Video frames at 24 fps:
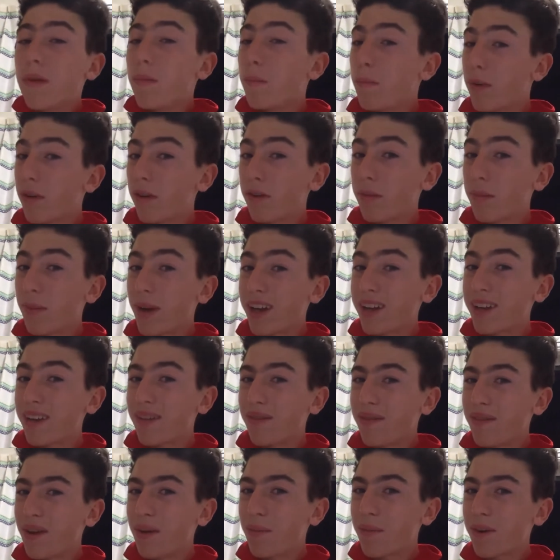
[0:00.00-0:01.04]

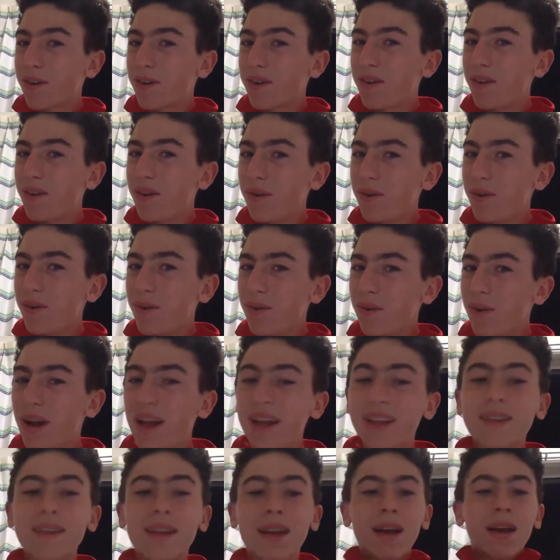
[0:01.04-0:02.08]
Perspective number 2.
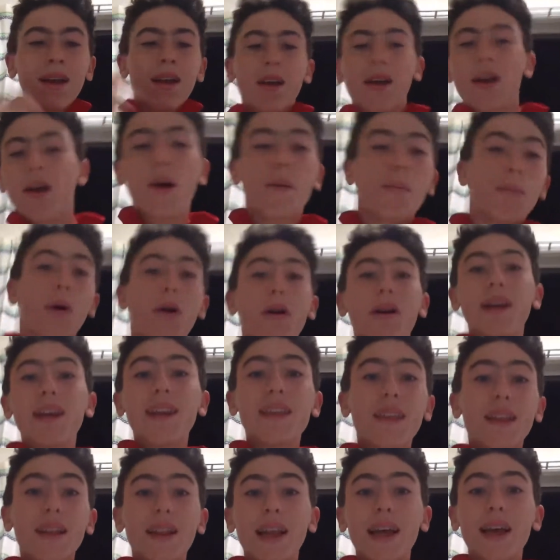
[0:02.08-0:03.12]
Putting
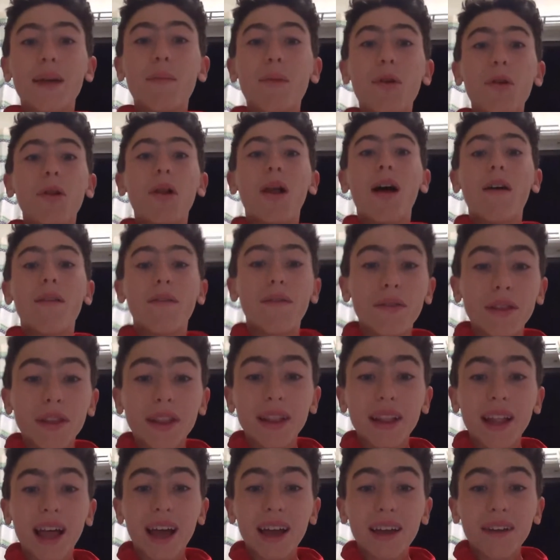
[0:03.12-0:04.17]
the label of
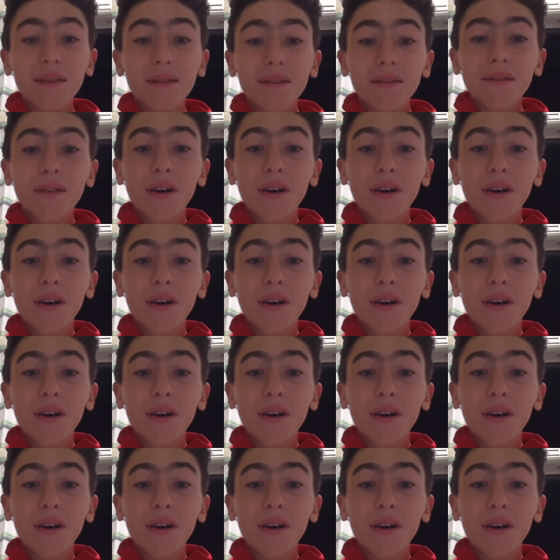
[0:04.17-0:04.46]
life